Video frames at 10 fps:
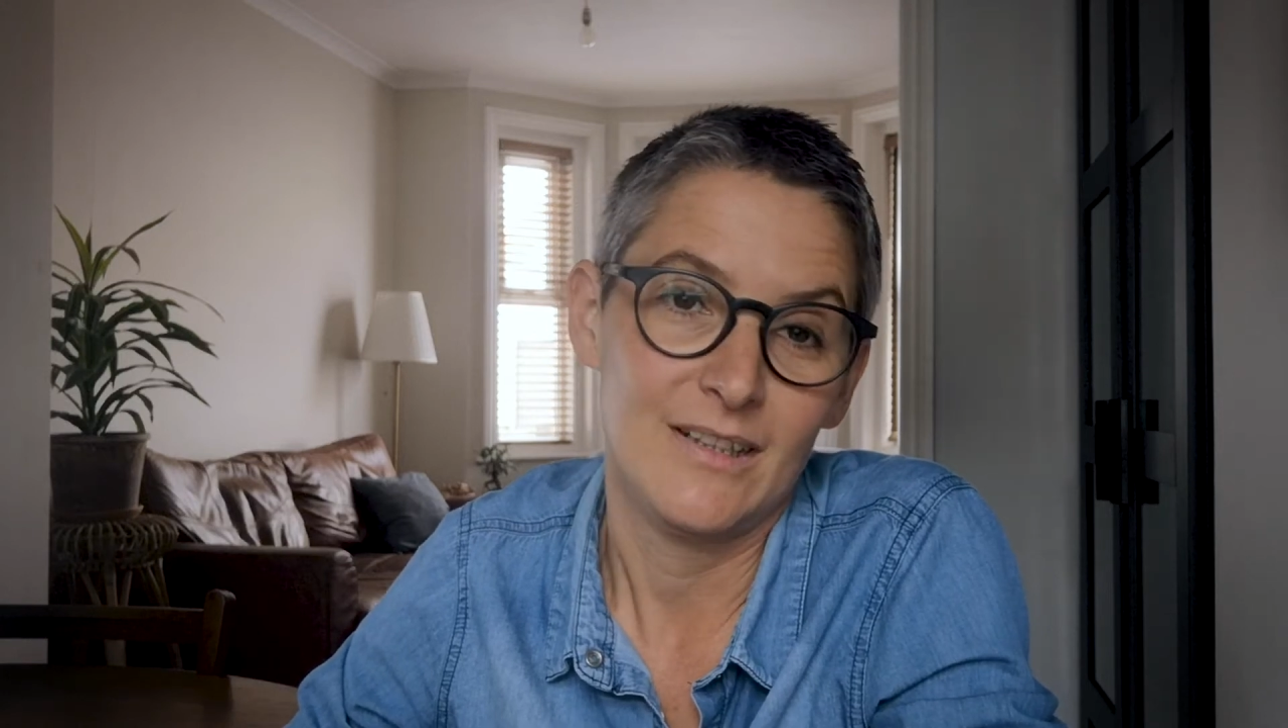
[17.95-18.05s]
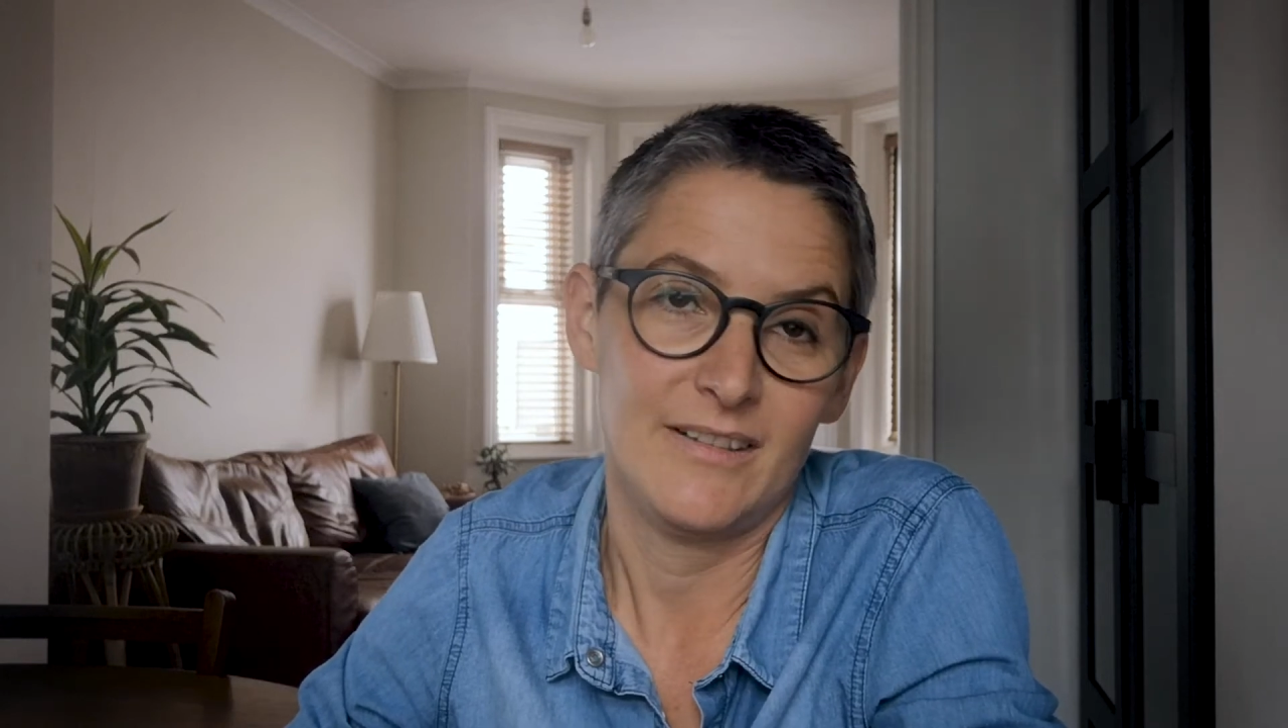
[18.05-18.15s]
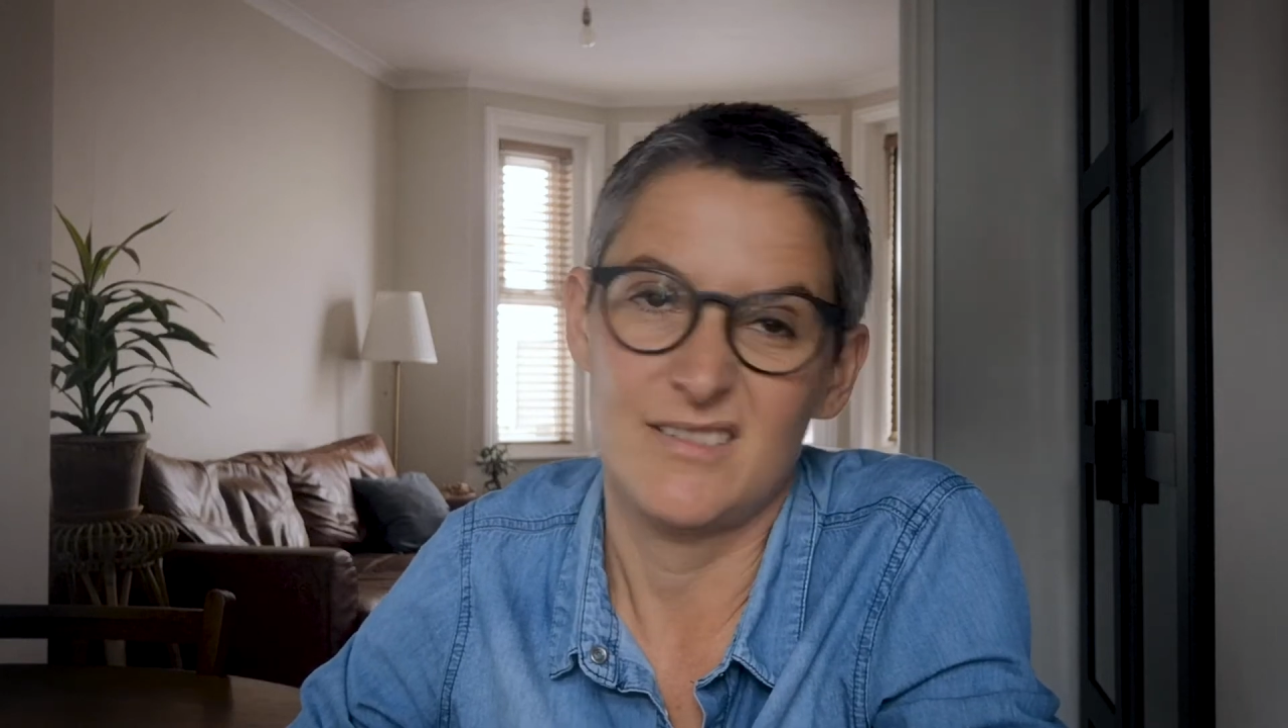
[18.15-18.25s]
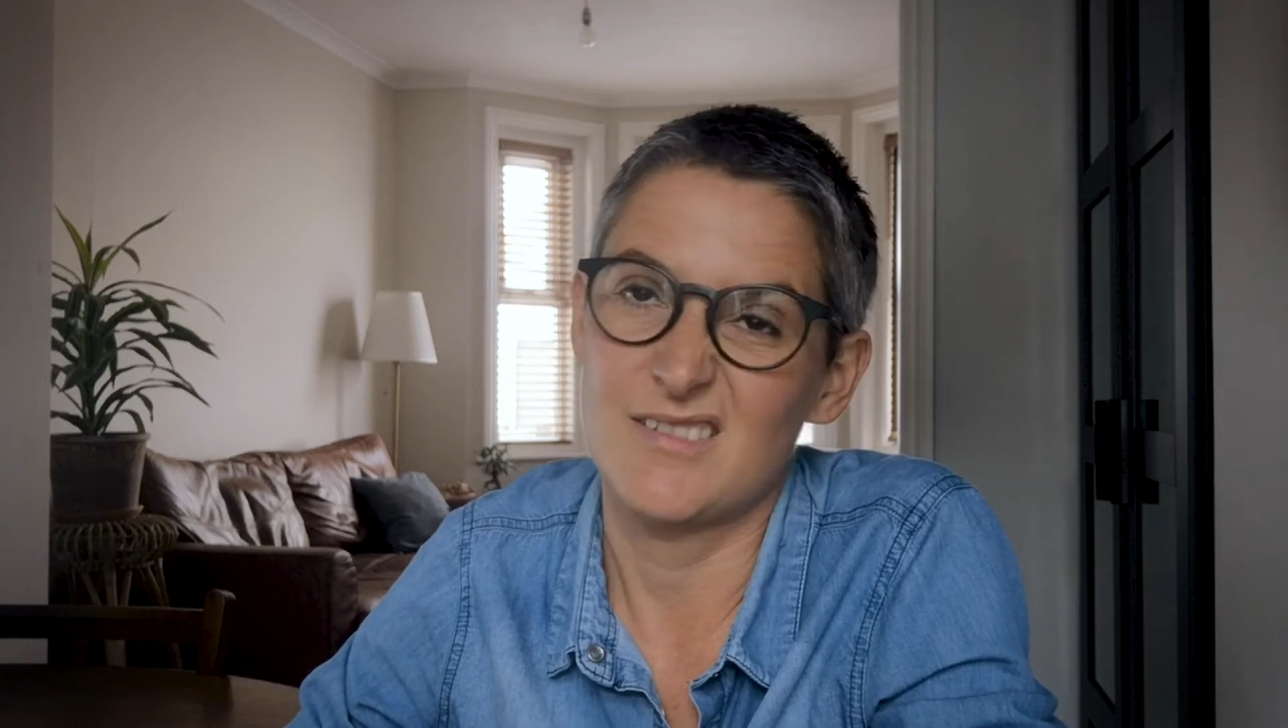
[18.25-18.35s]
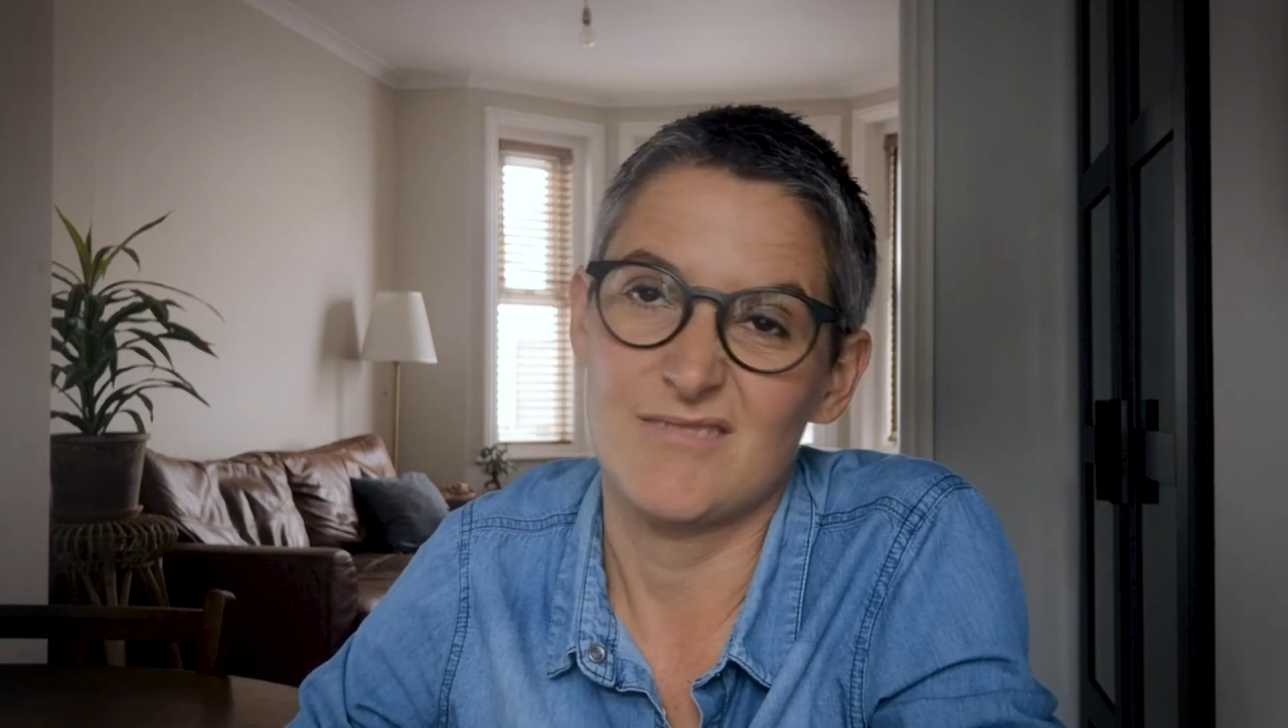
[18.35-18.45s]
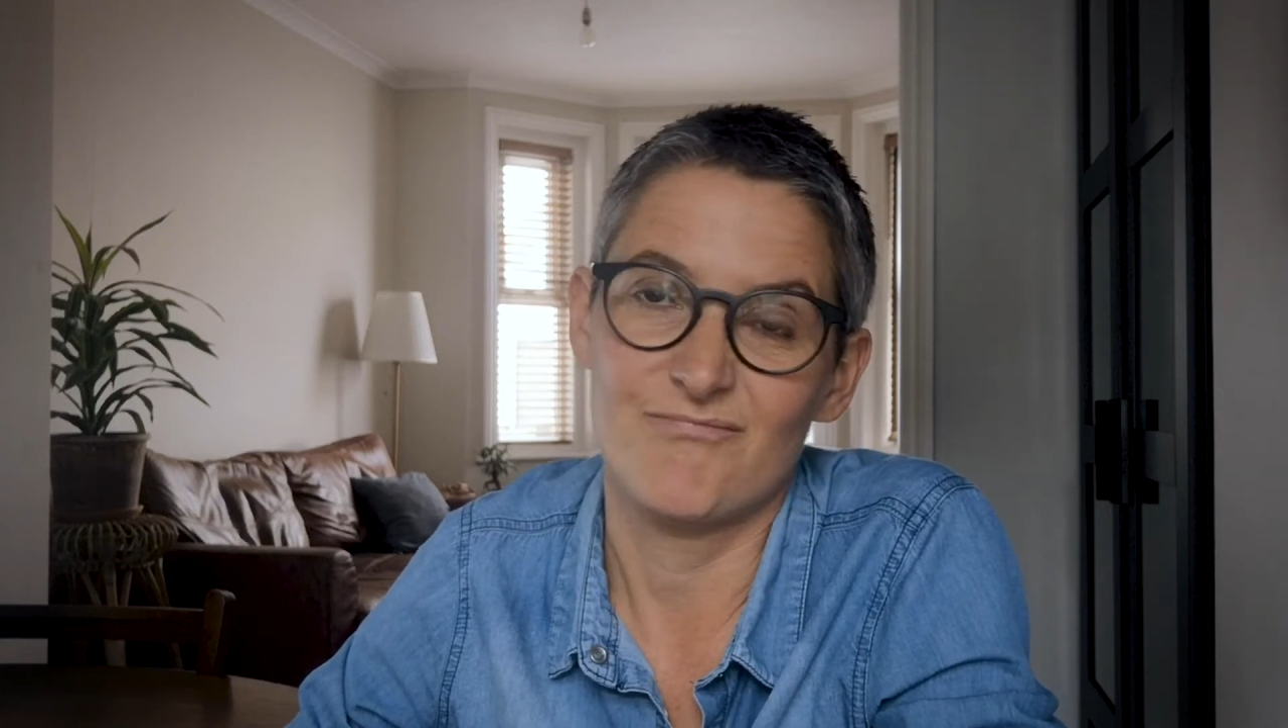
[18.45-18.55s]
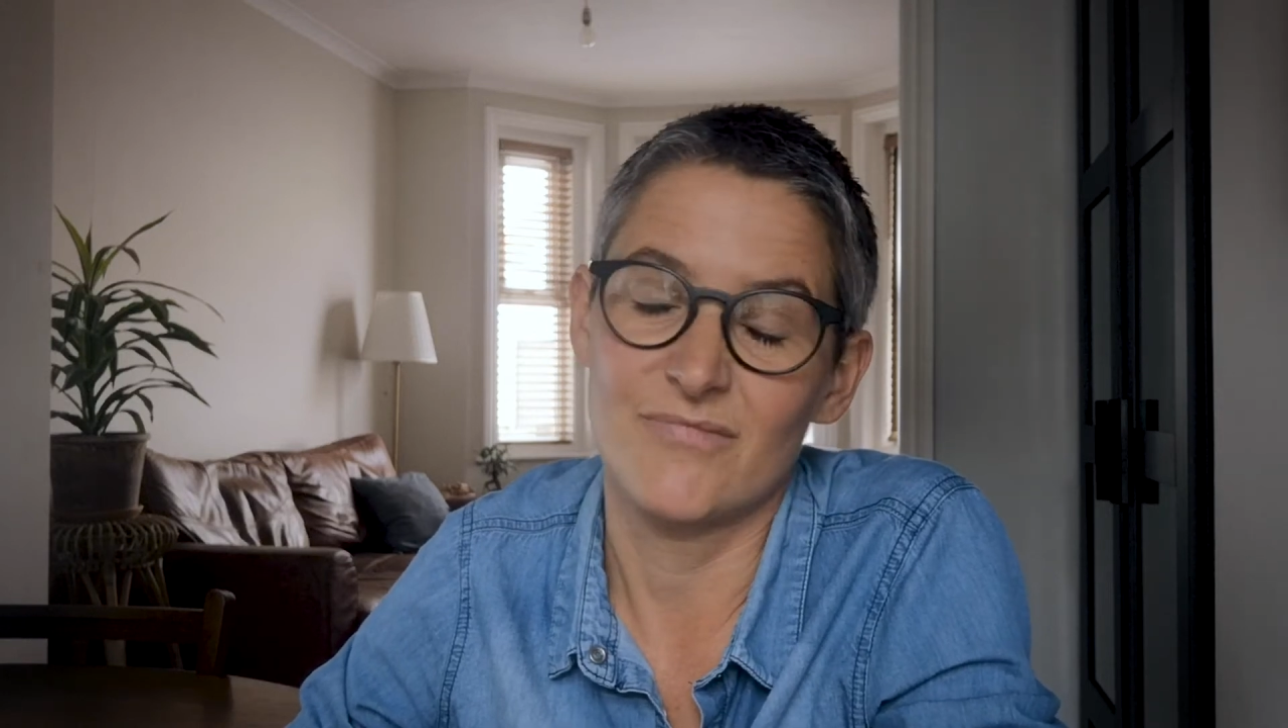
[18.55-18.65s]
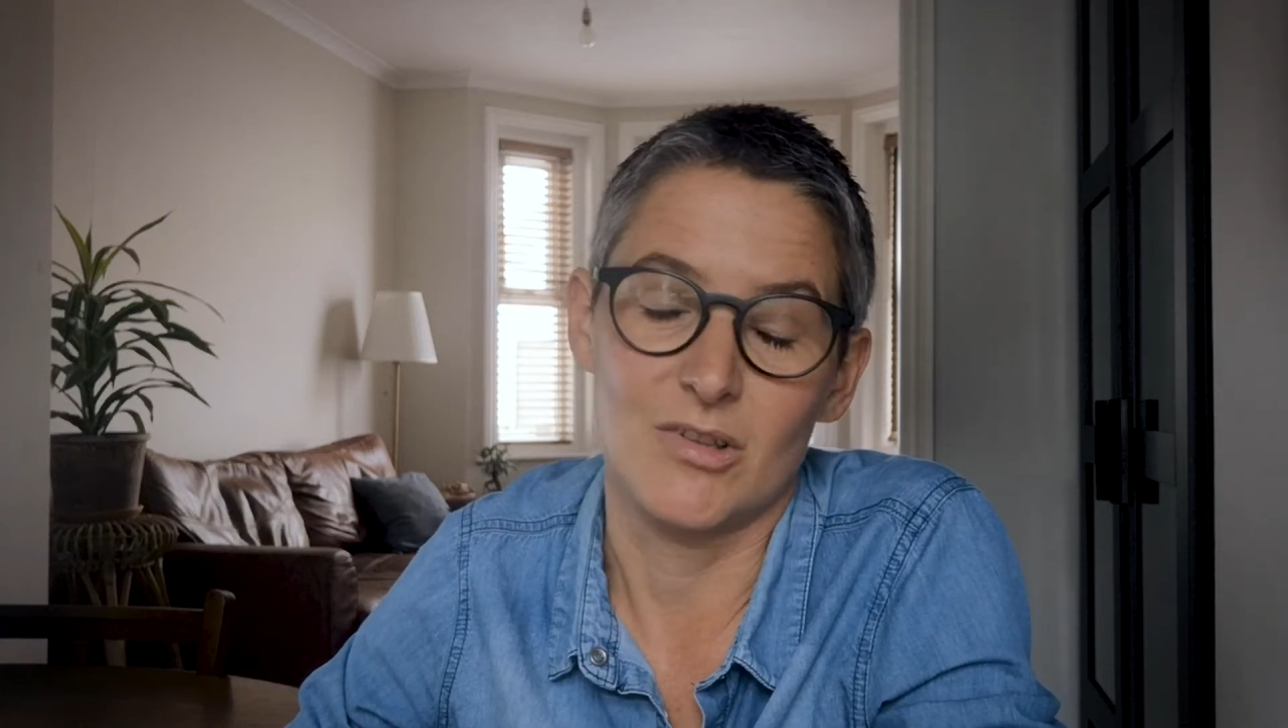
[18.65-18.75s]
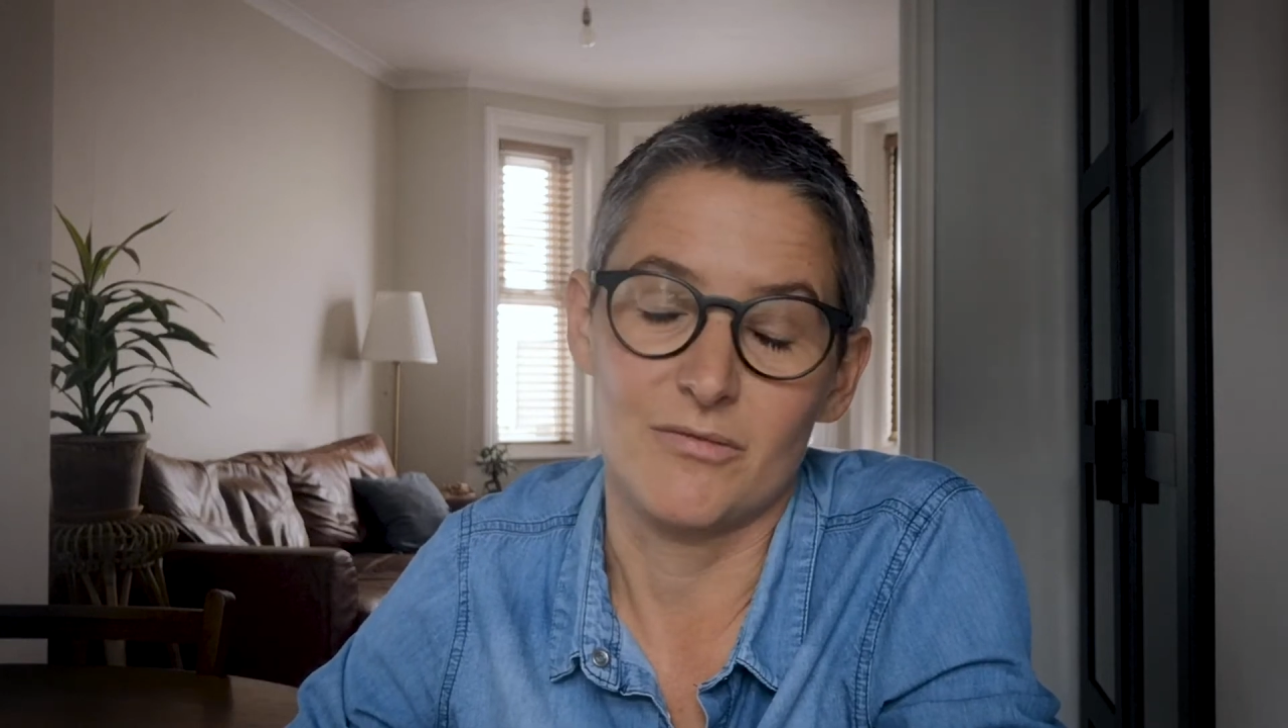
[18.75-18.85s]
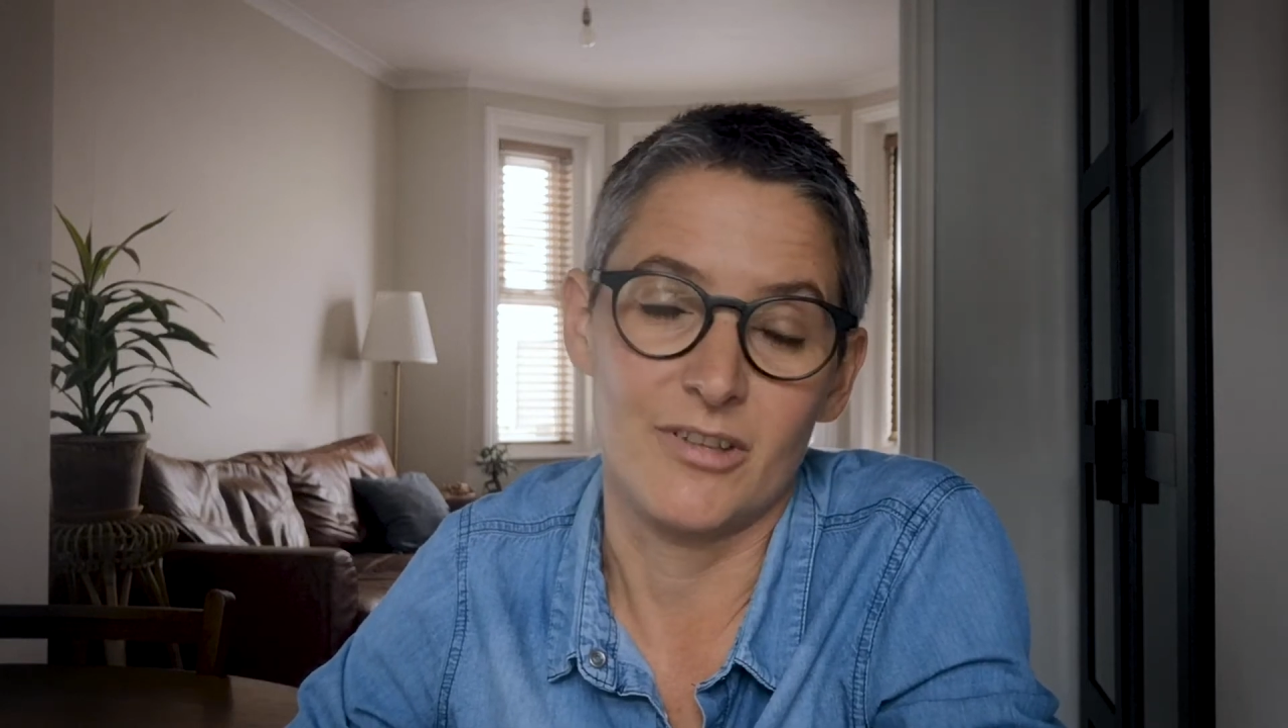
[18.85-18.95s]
It's not